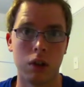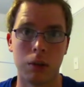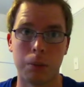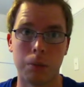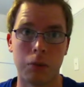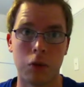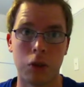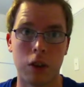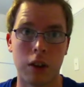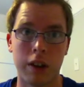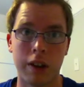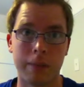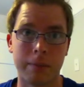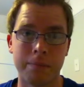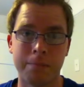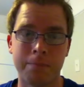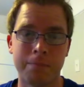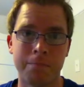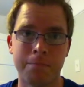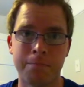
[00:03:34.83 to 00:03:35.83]
Drat
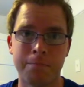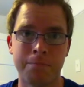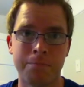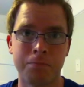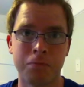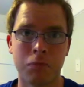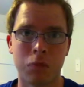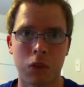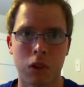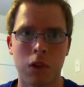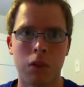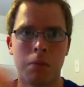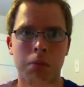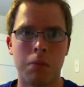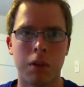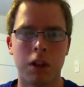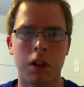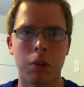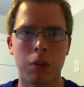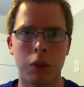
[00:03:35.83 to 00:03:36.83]

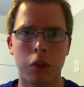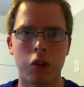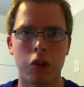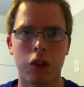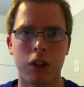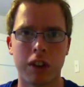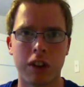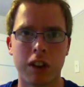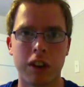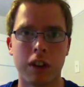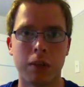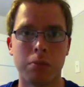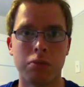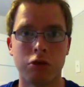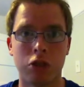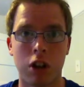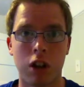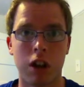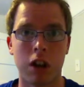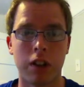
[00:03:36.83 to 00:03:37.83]
but I was glad that they
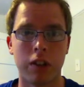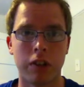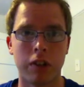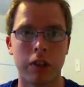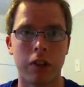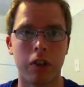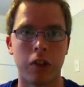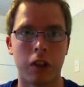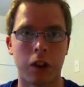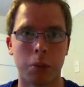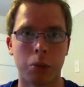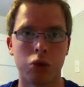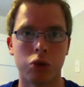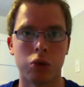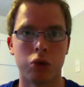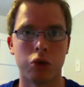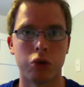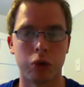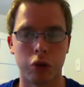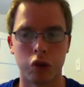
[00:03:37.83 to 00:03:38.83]
brought the
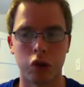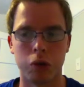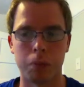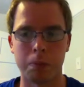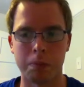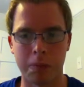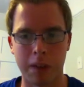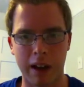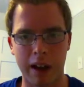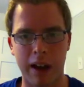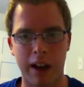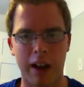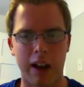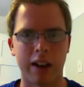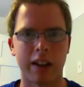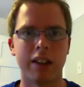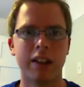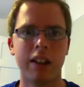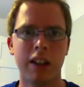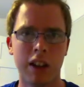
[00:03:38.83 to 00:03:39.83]
Saboteur Twisted
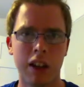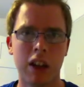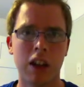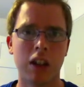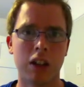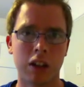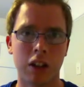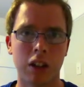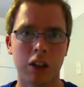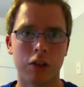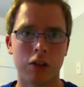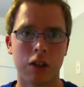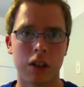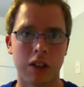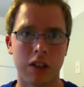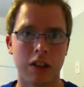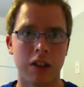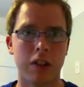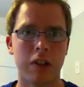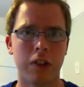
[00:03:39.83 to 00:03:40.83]
back later
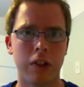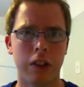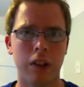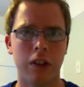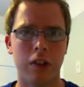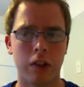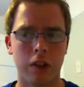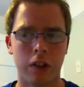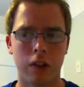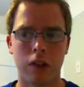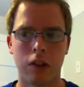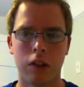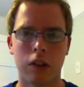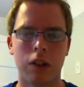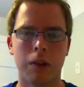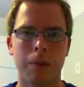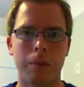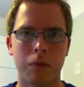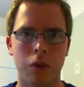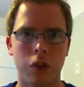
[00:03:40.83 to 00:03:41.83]
on in the season,
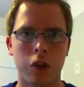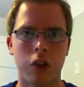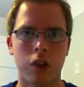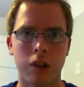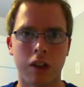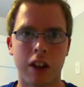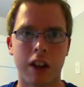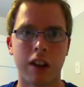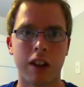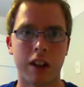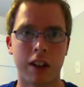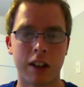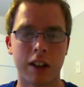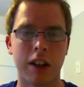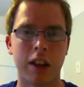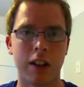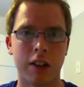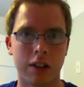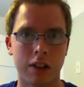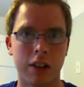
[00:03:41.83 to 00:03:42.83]
so that uh,
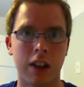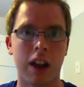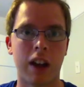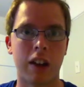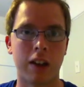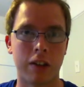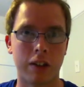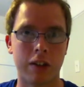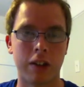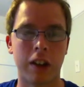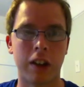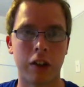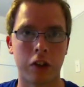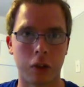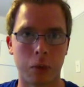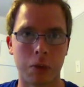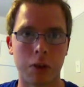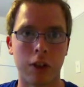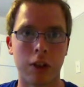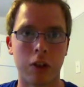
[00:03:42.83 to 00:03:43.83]
that takes
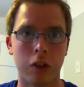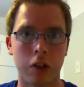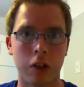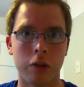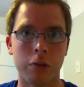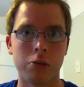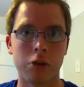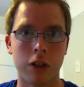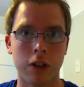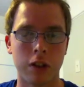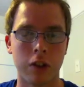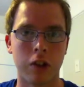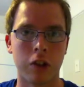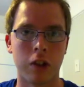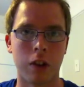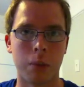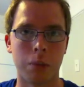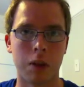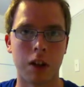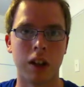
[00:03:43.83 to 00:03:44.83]
the place of bringing
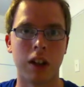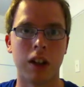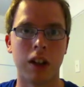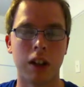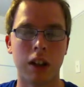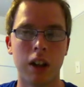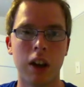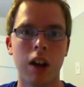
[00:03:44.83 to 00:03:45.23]
somebody